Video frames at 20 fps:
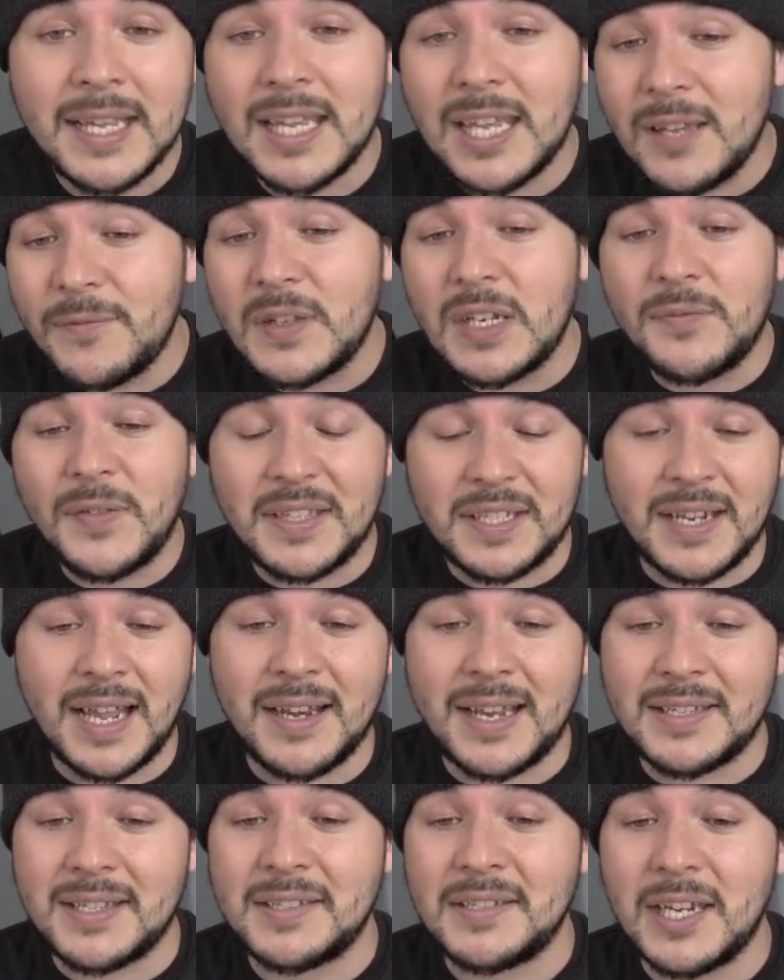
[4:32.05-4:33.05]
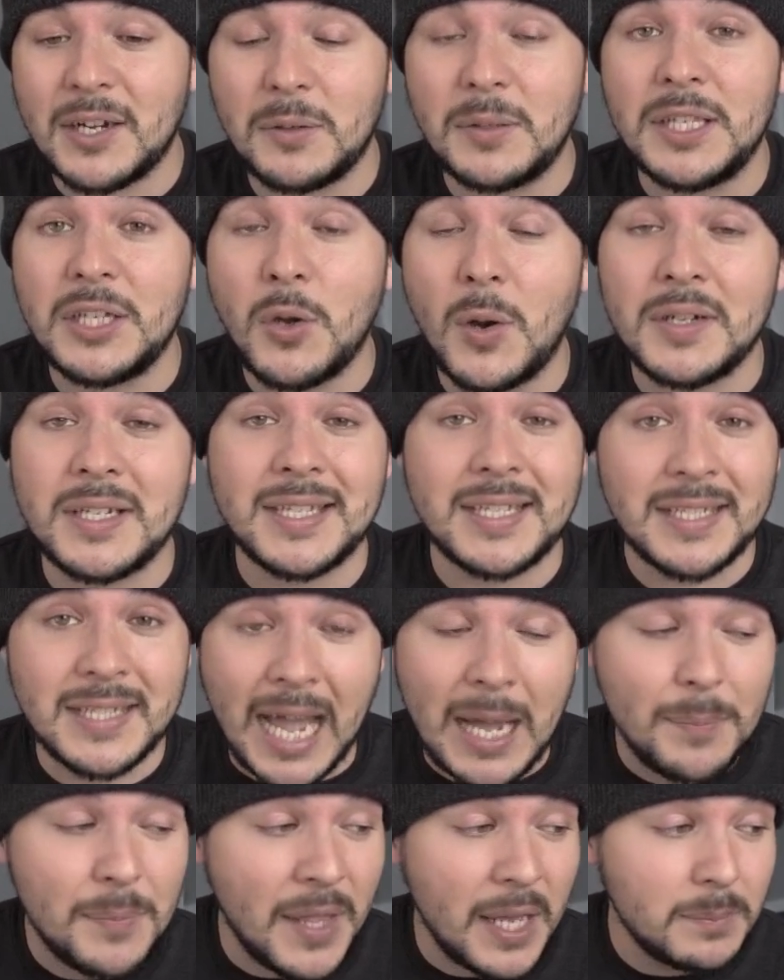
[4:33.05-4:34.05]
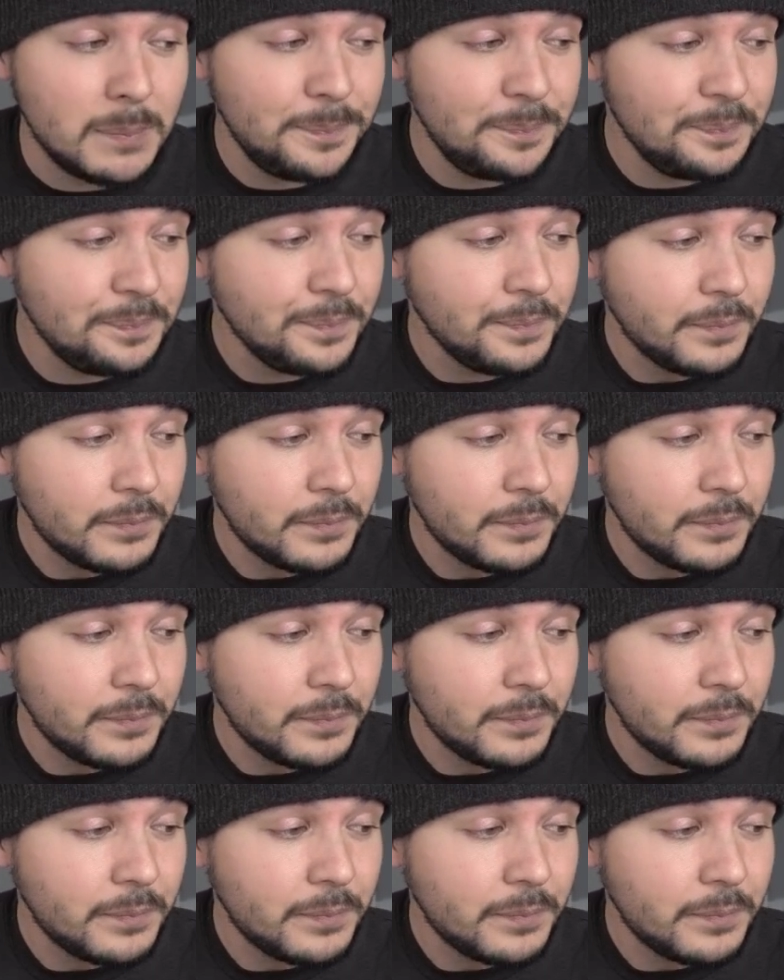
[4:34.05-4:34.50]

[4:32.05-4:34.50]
even if it's not necessarily going to stop them?